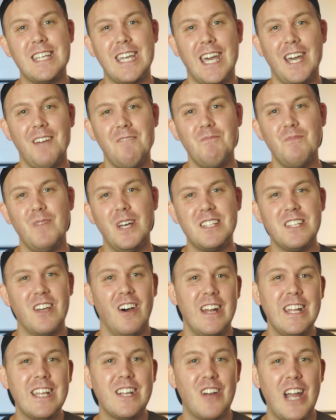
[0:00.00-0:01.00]
it. A
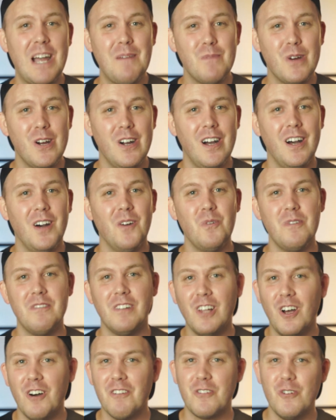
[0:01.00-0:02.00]
tiny camera with a
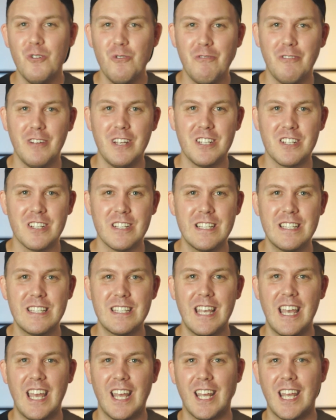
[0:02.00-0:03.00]
lot of cool
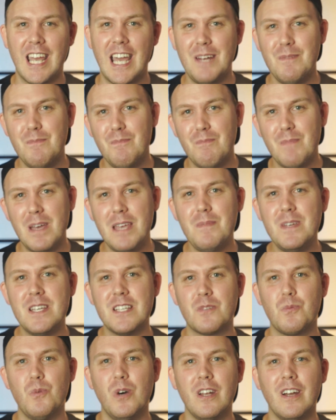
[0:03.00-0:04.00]
features, and maybe
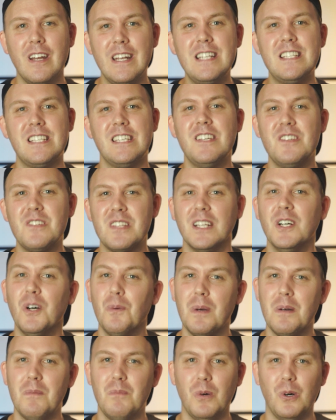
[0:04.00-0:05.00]
it's one I need to use a little
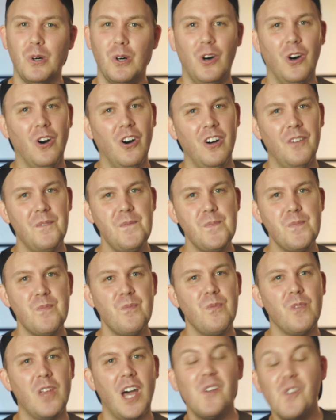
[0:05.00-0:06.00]
bit more.
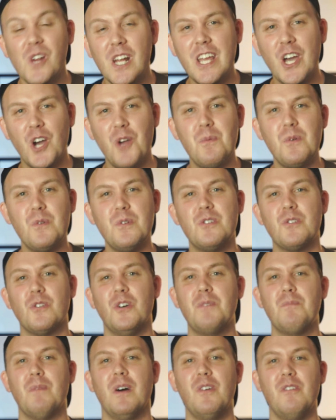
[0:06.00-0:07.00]
I really hope you
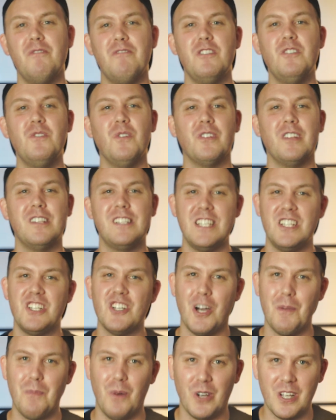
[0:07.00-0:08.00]
enjoyed my review on the
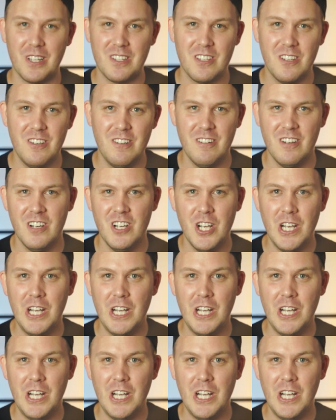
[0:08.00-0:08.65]
DJI Pocket 2.